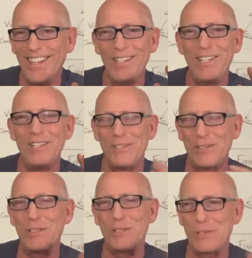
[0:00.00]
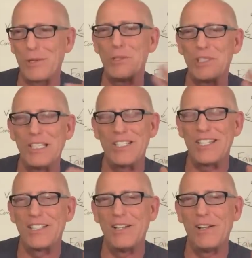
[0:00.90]
either to socially
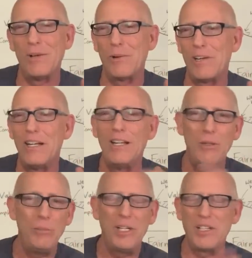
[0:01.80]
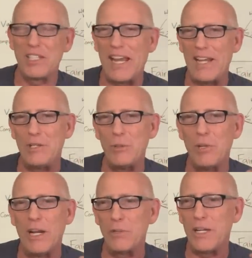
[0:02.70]
signal or because I had to when
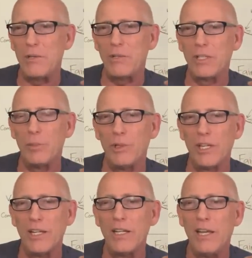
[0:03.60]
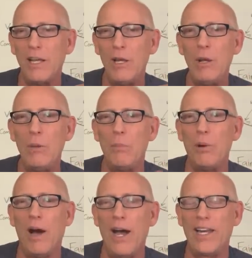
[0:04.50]
I was entering the building.
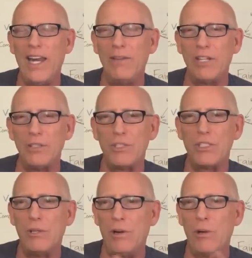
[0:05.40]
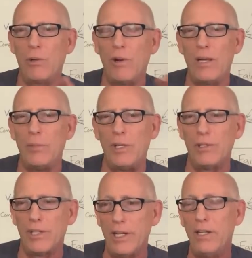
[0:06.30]
But I gave it zero
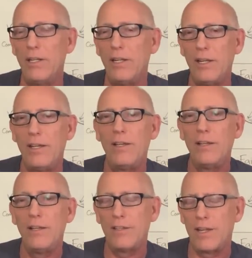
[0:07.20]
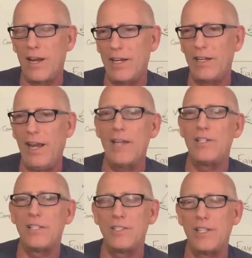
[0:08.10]
credibility that I could catch
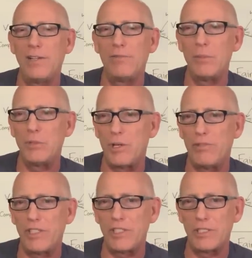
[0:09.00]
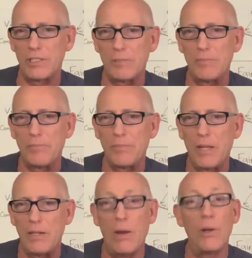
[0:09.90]
this thing from surfaces.
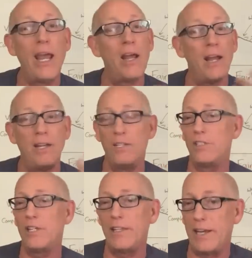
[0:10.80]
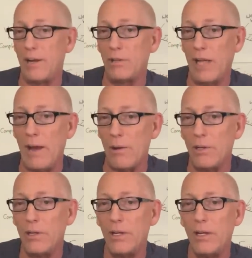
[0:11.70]
Now, again, I didn't say that out loud
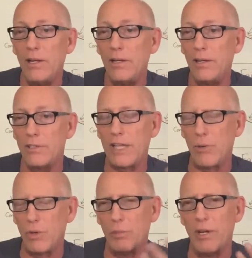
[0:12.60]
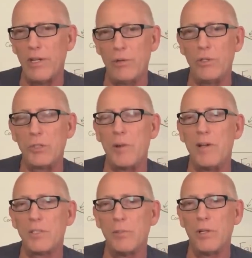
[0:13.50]
because that would have been
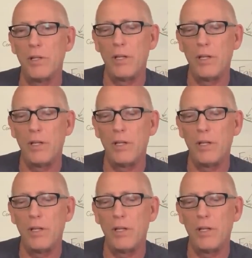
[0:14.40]
irresponsible.